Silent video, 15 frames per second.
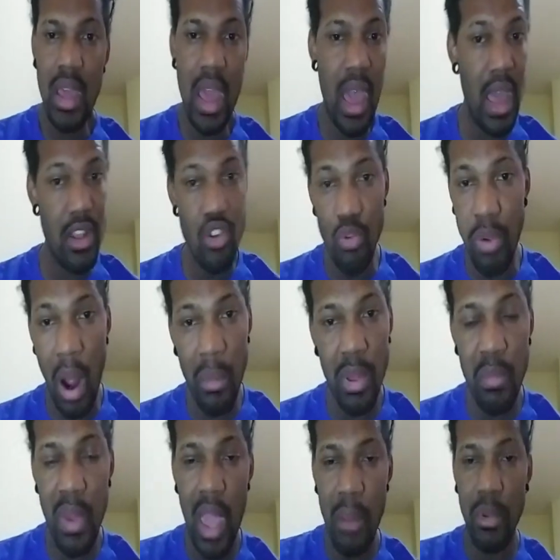and you probably
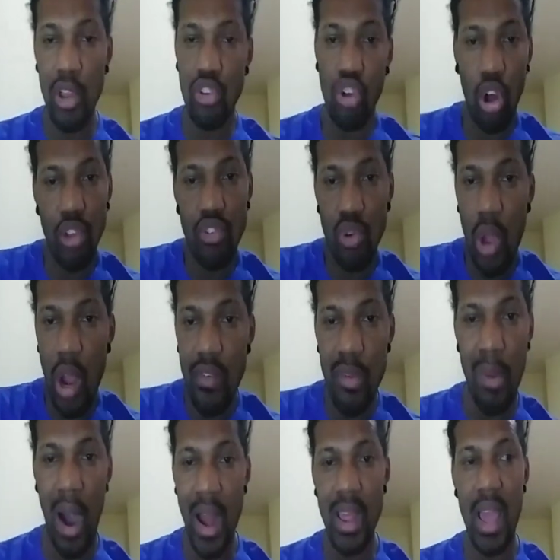be able to talk to
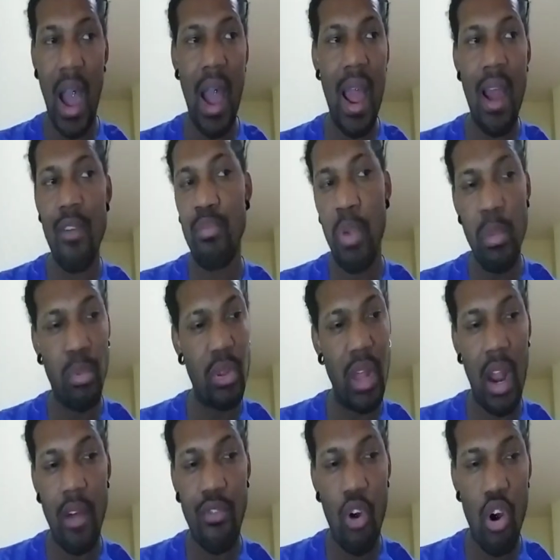everybody. I have people that
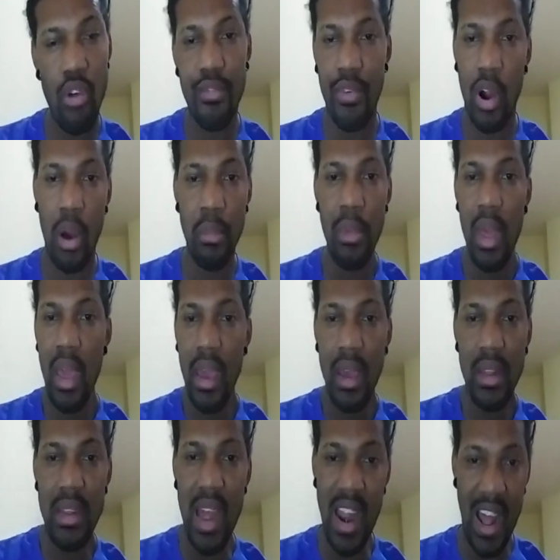I've heard from,
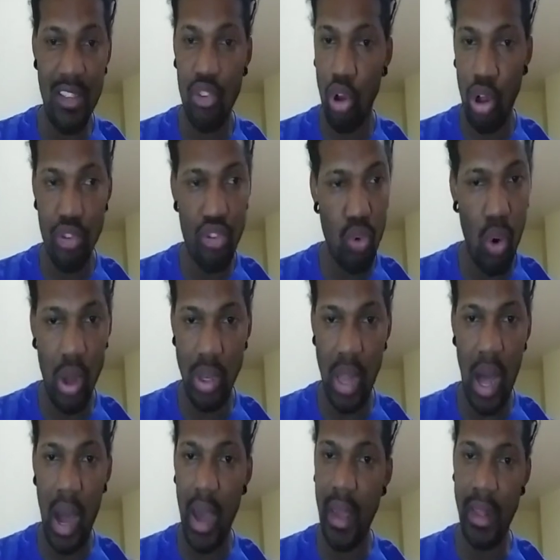that I talk to
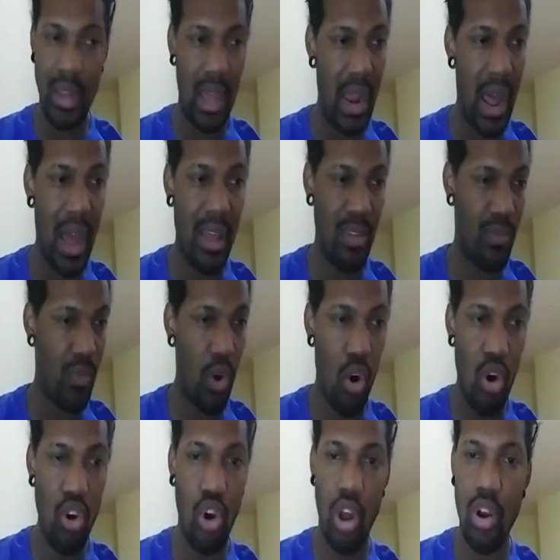online, that I've
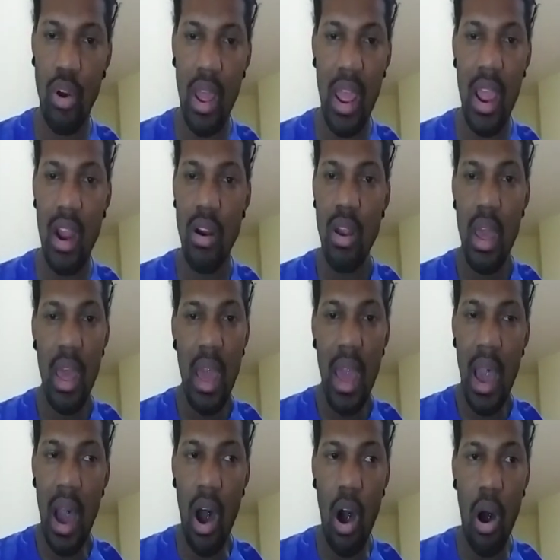heard on the air,
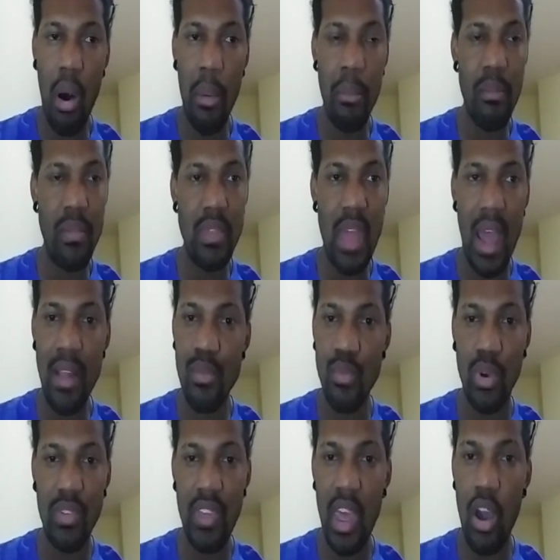that
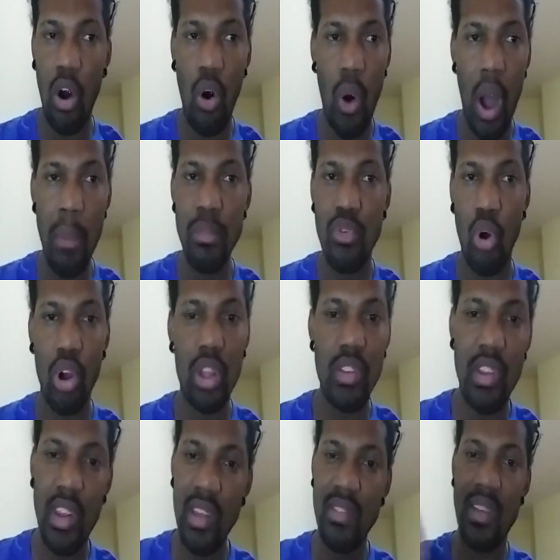will say, oh, I'm talking
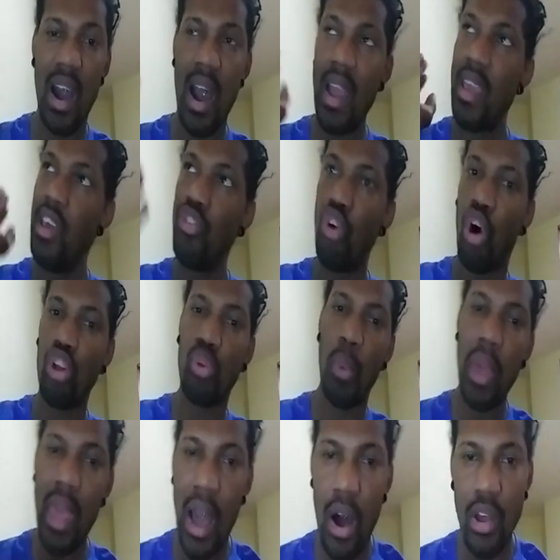to this guy, he's all the
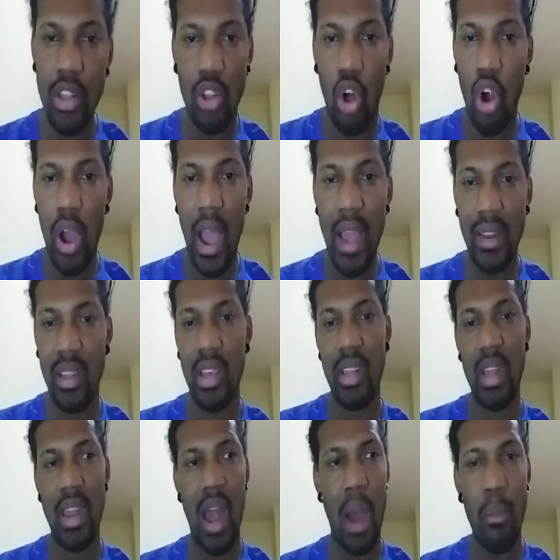way out in Long Island,
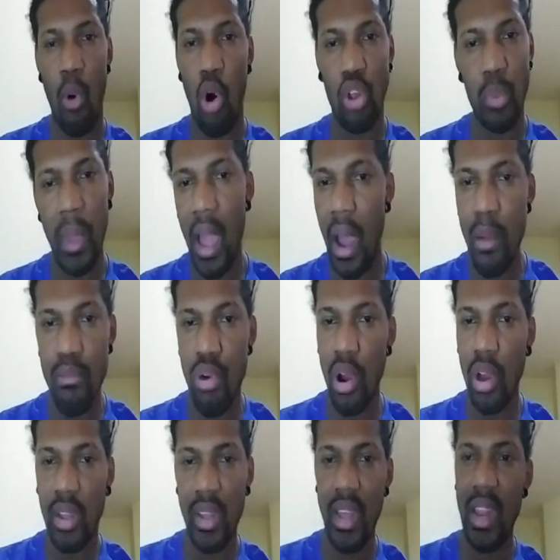and I'm all the way out in
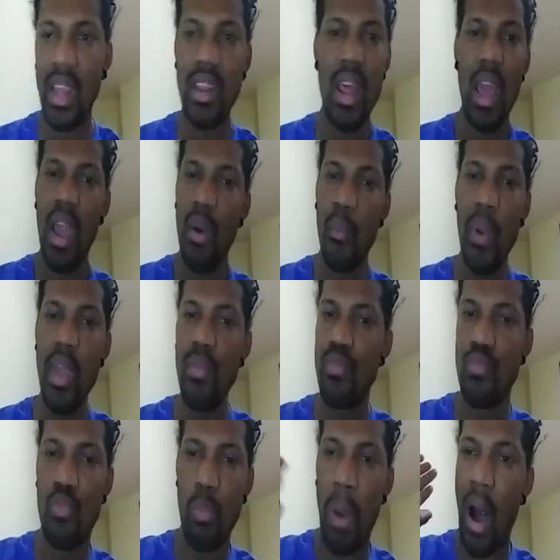Brooklyn, and we
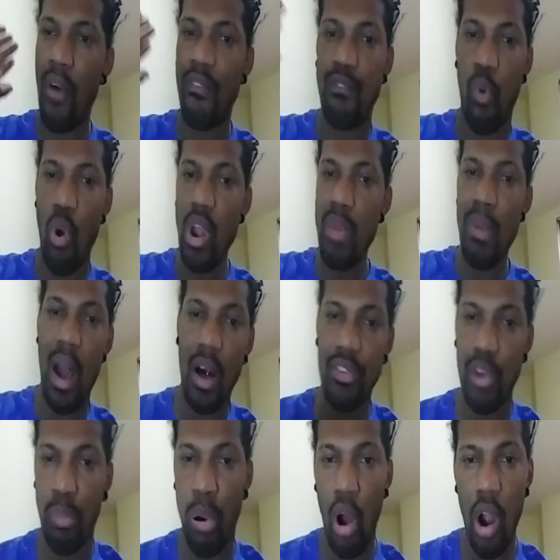about 40 miles
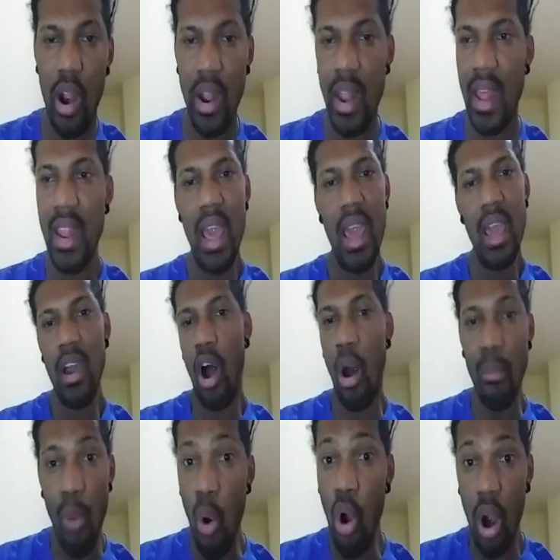apart
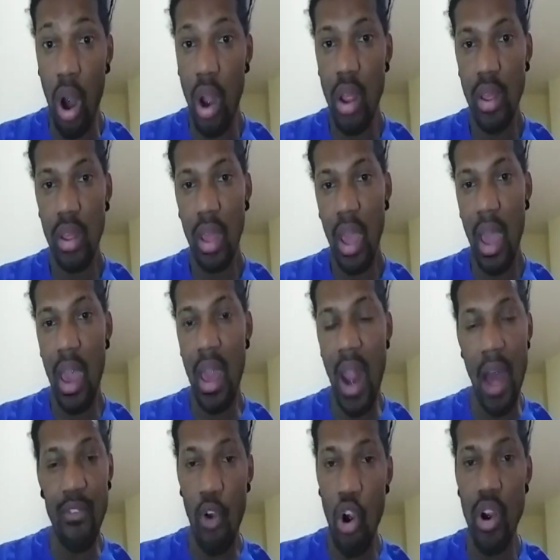or more, and
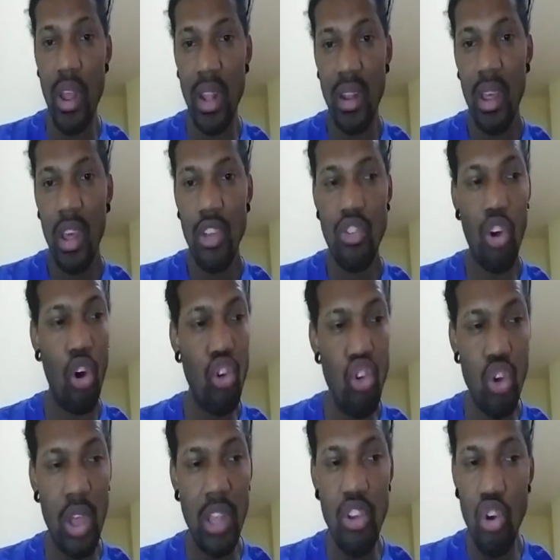I've heard it. So
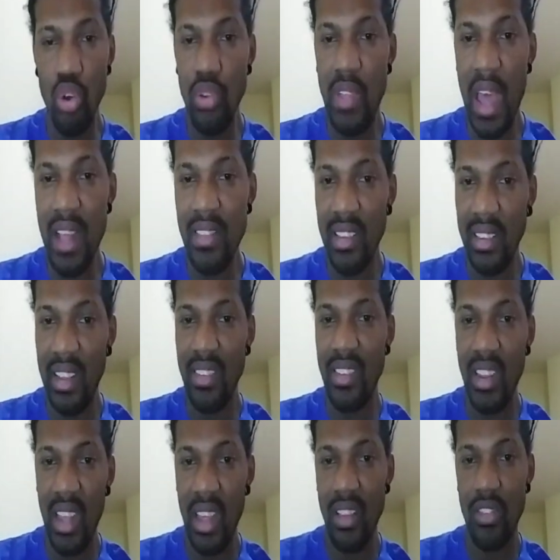you can use that to
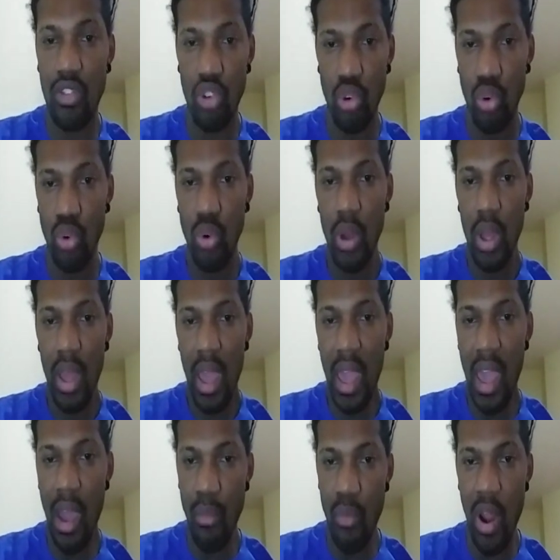listen in to
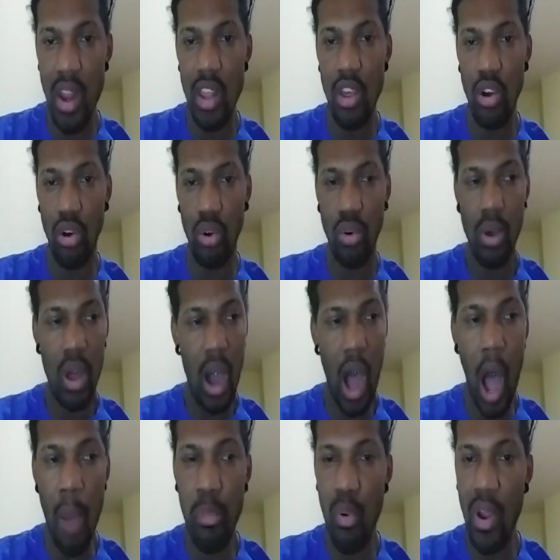ham radio
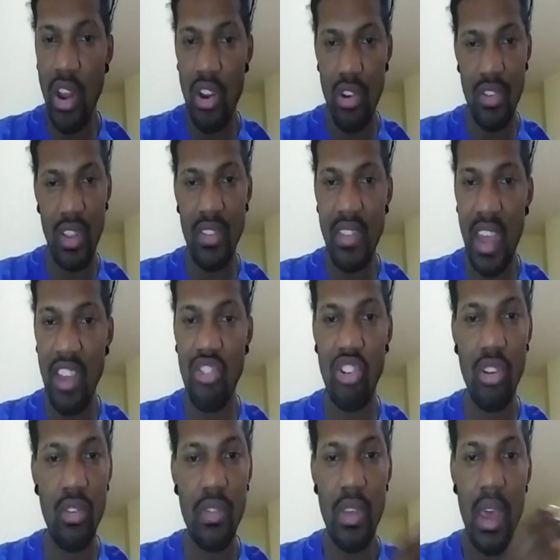operators and
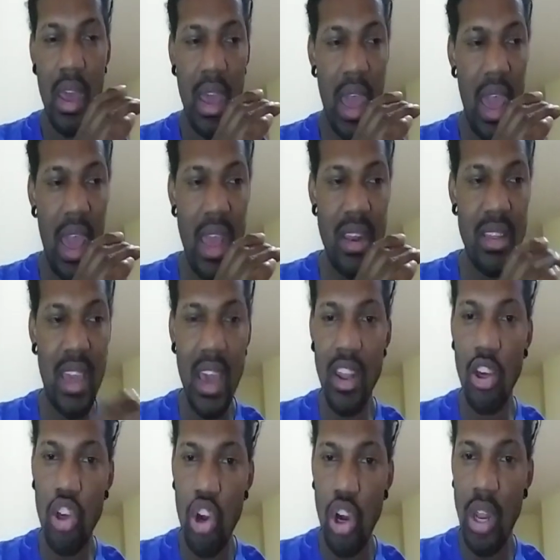stations and get
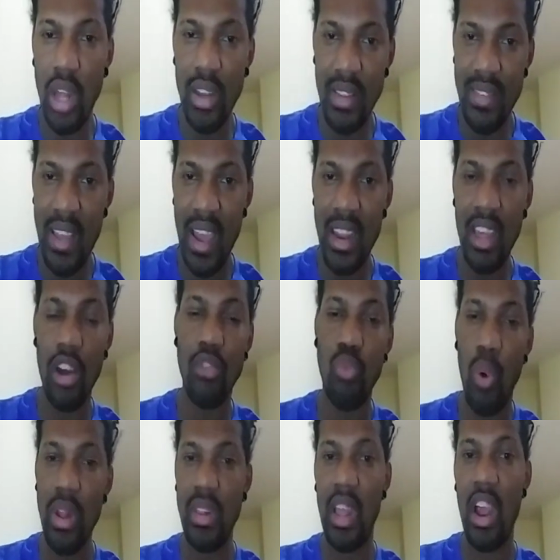a good understanding of
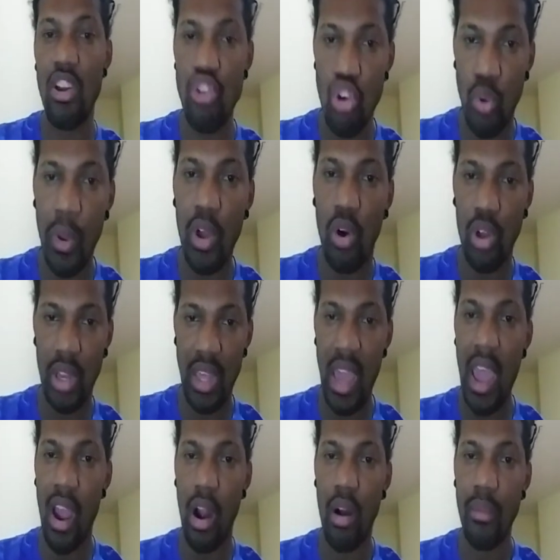what they're doing on the
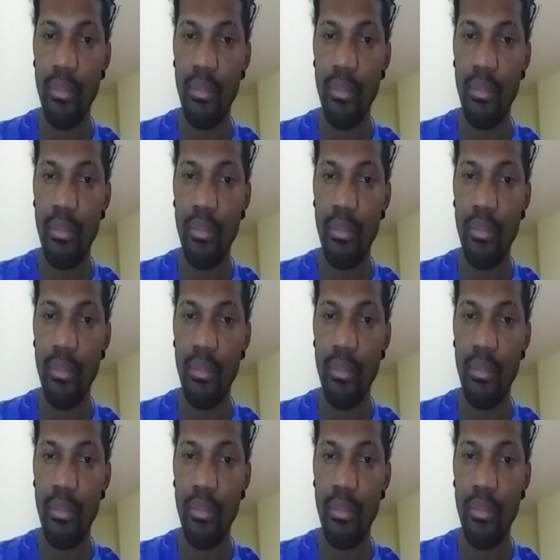air.